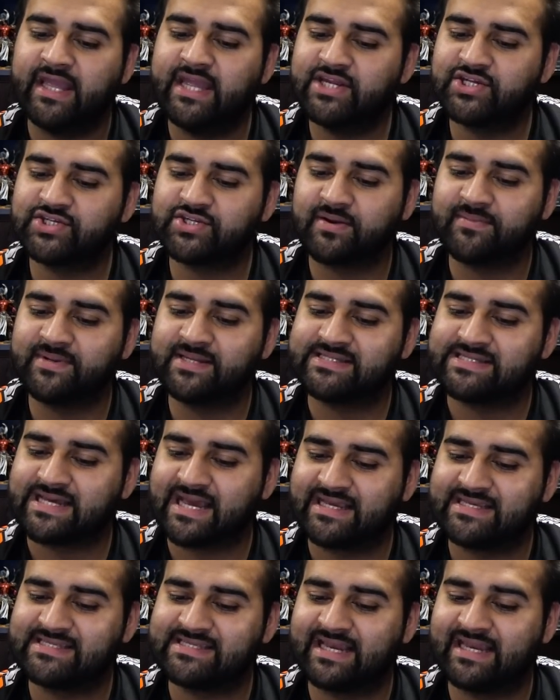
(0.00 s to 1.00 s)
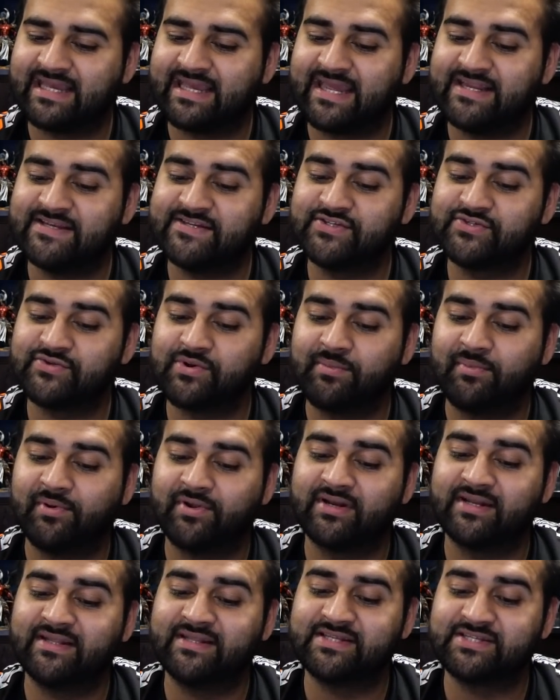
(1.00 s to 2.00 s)
Each time an attack is allocated to a
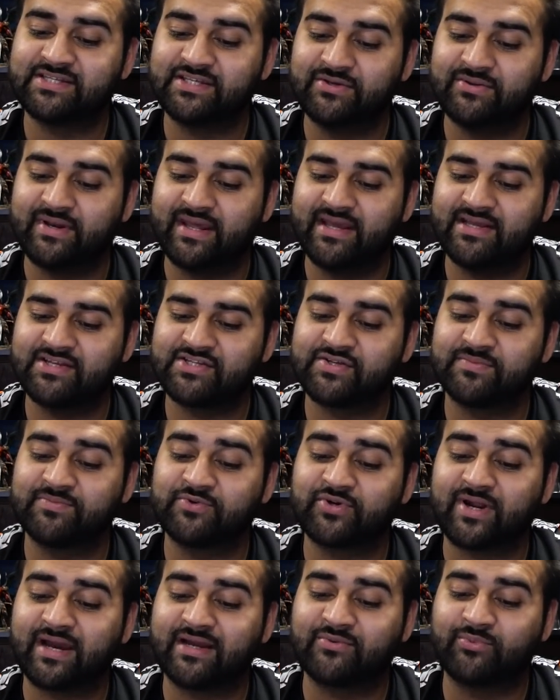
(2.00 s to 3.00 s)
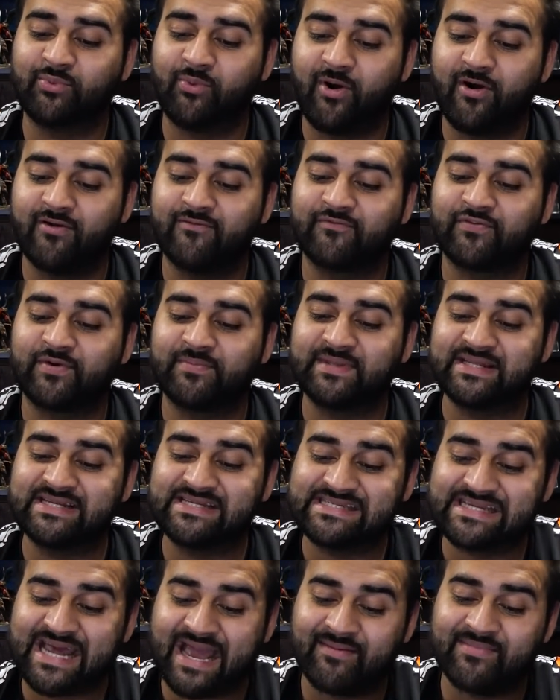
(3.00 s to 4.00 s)
model in this unit, subtract 1 from the
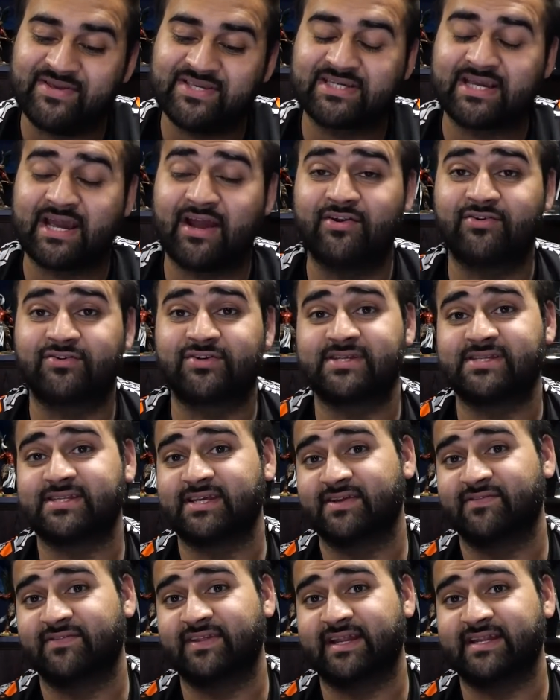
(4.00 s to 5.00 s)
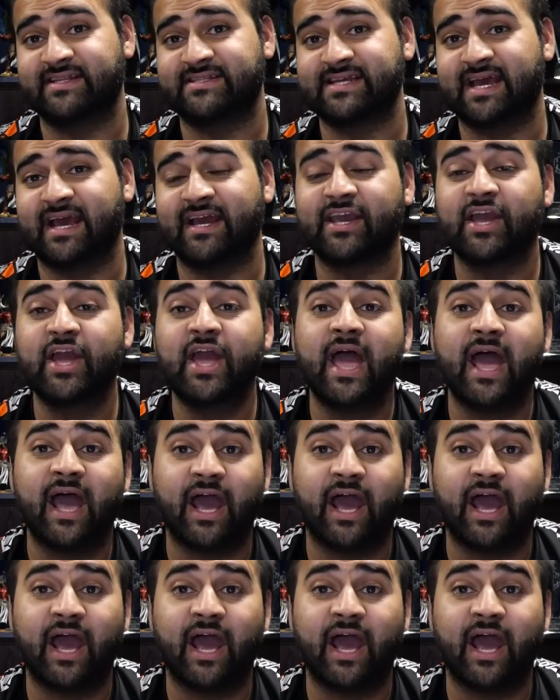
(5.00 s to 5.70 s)
damage characteristic of that attack.